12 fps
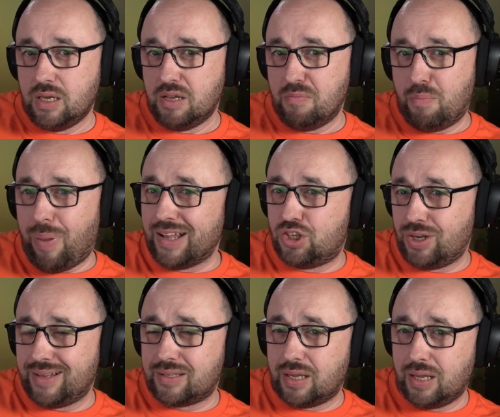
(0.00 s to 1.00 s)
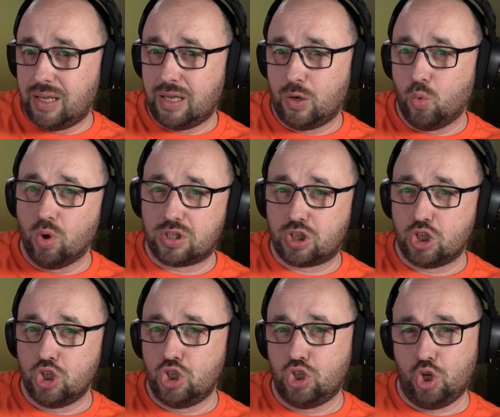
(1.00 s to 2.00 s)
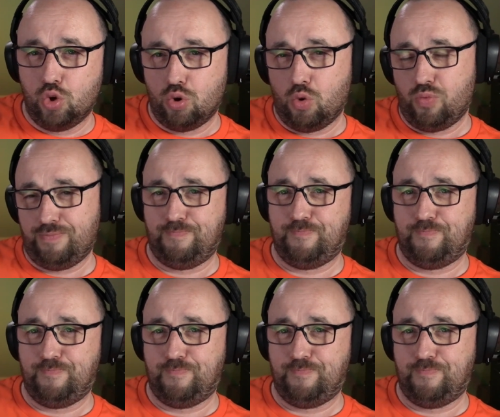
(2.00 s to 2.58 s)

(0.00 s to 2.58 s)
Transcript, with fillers: budget was zero.